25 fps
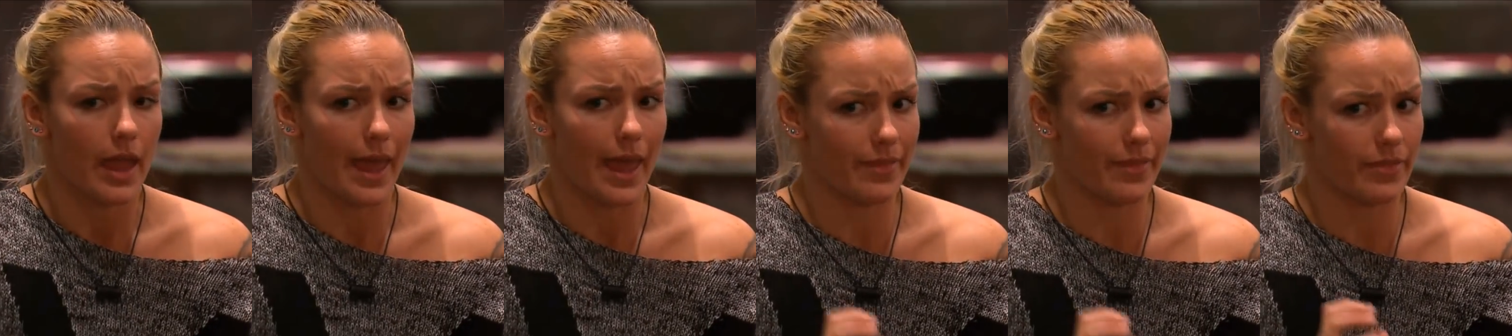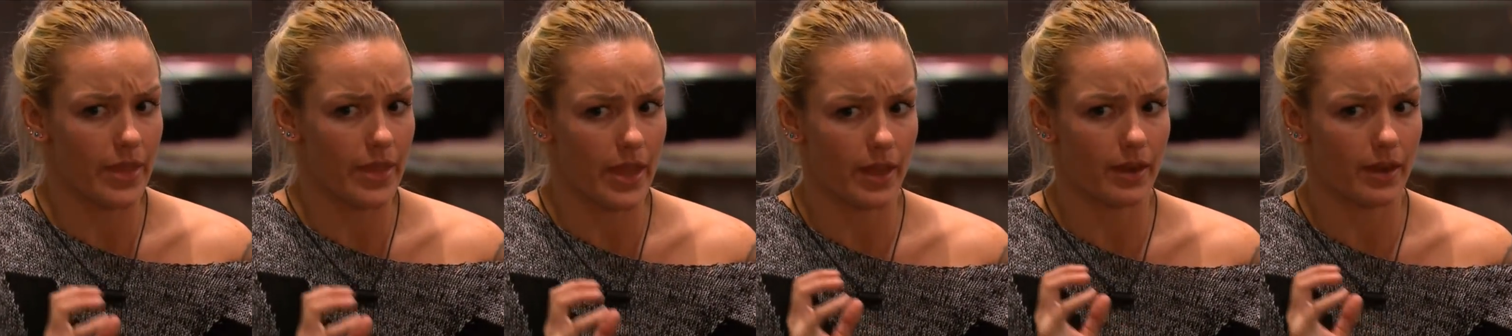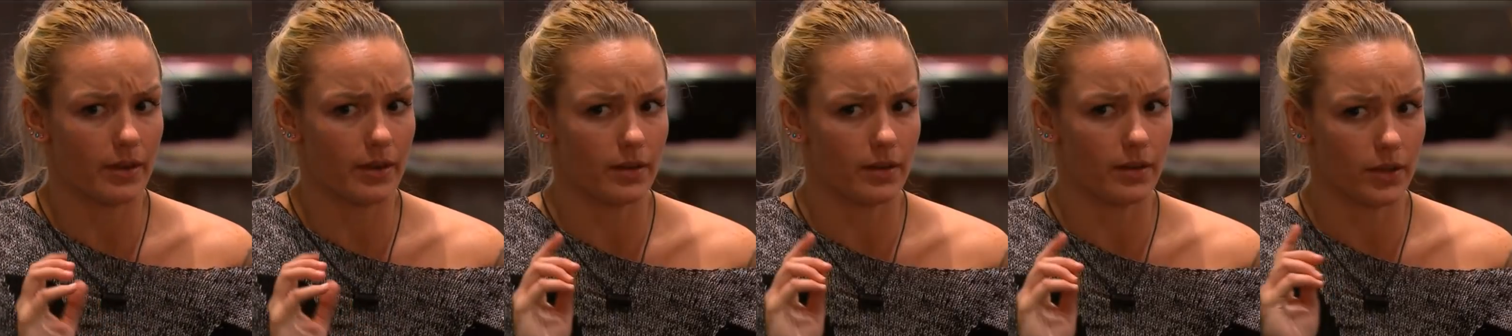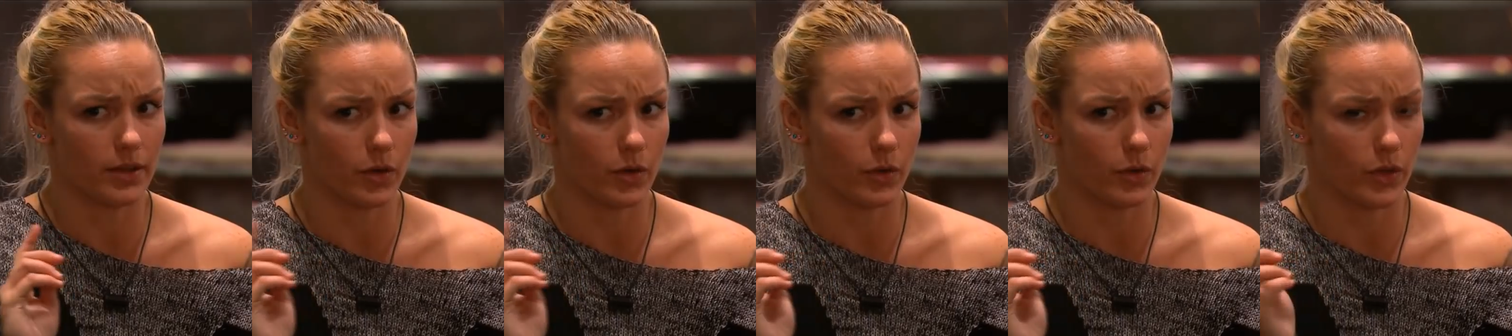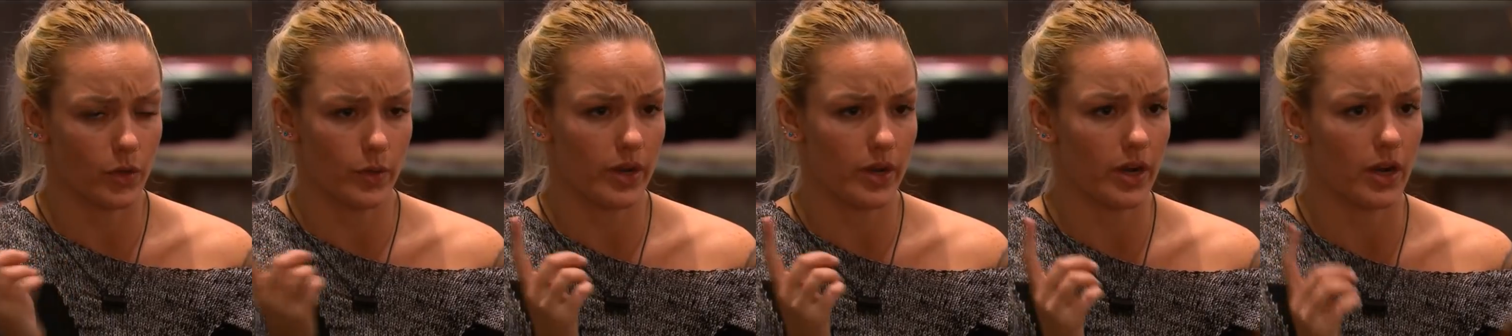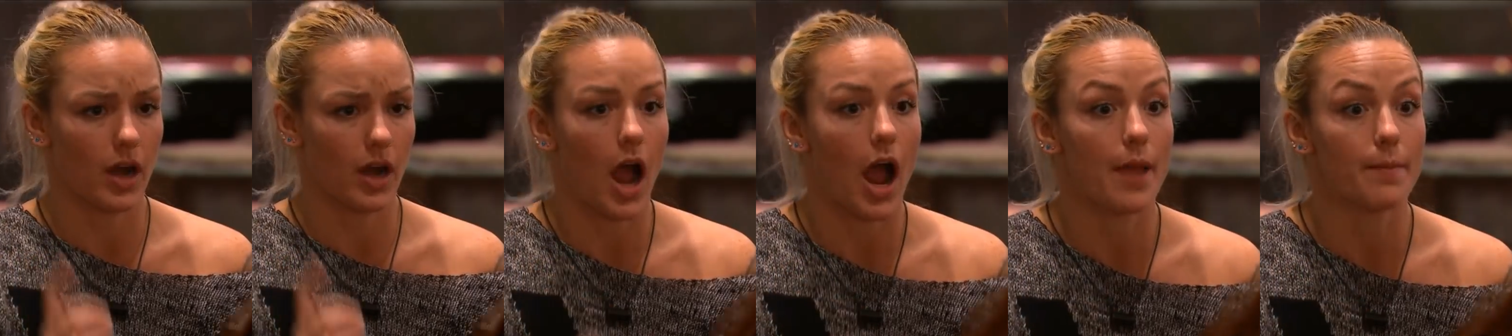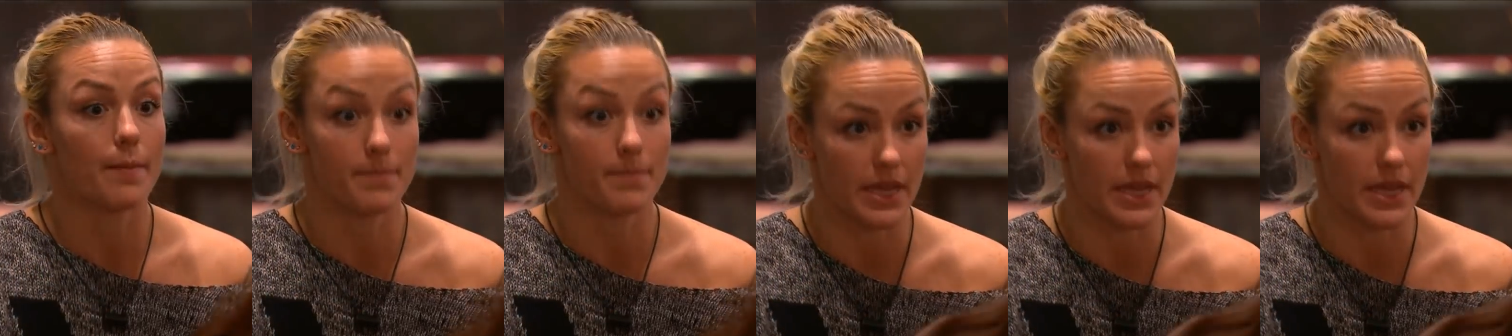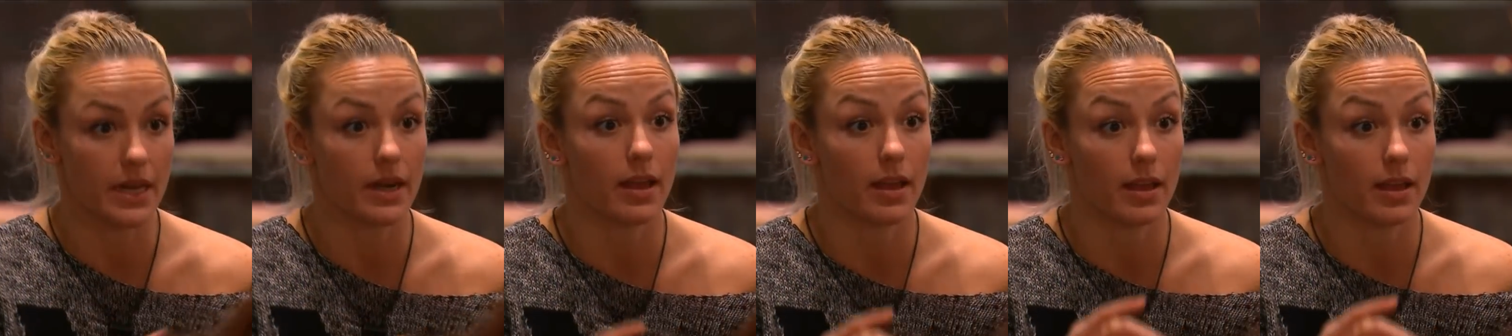And then, you hear, I
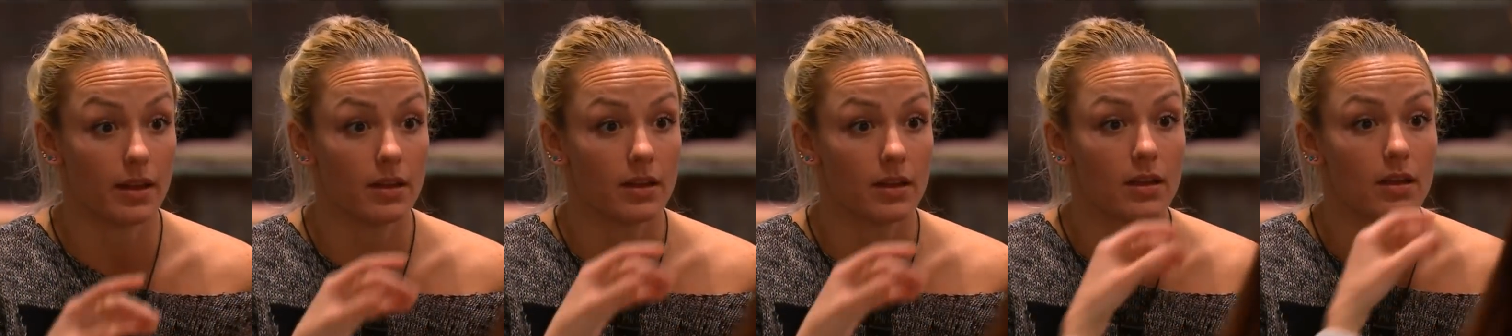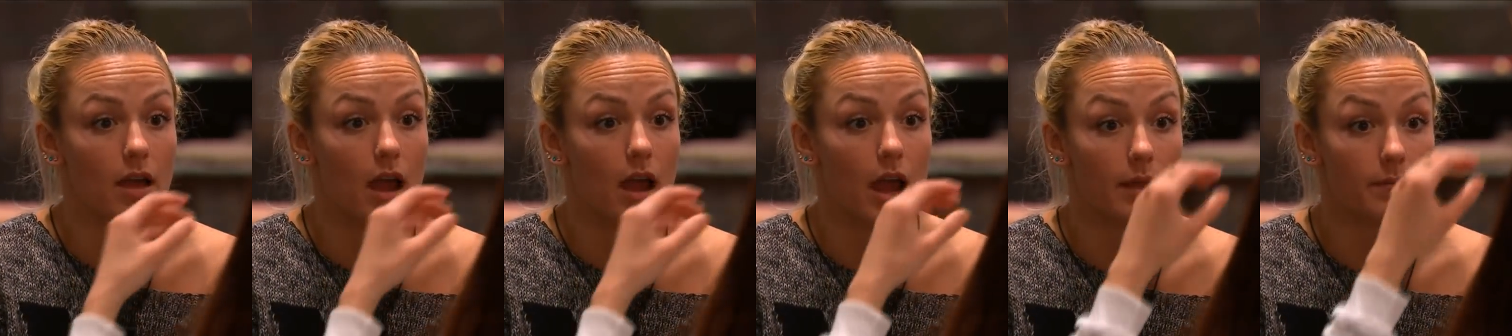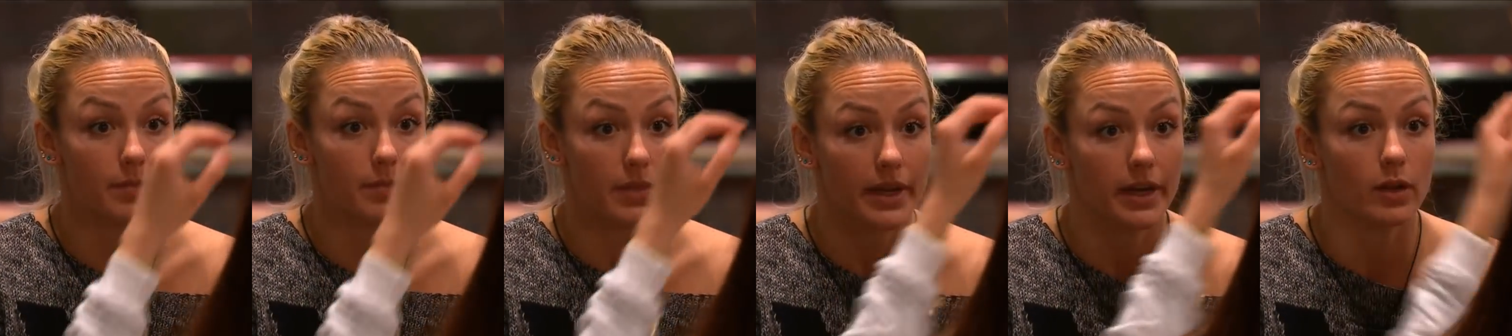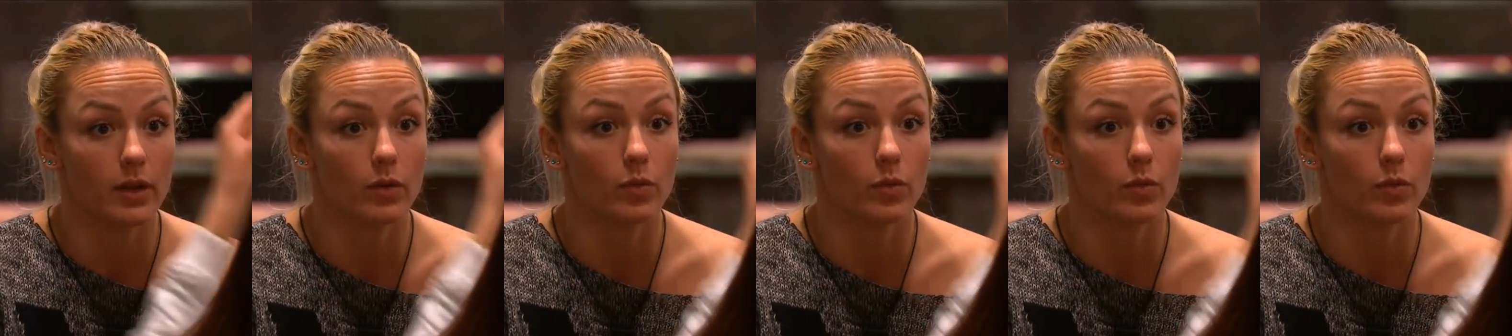mean it. I mean it.